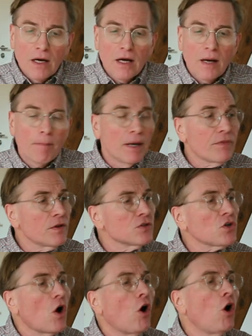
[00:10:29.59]
uh, but
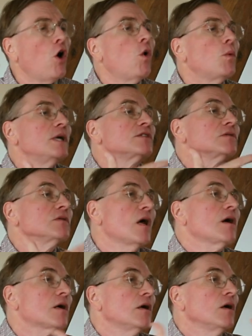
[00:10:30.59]
there's always
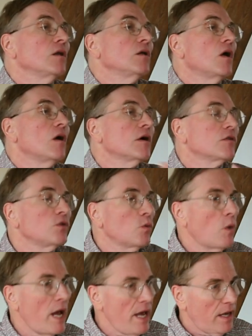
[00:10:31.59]
luck along the
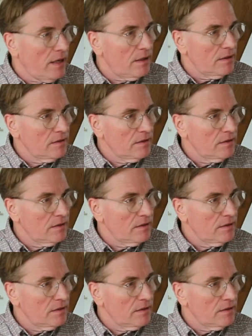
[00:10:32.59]
way.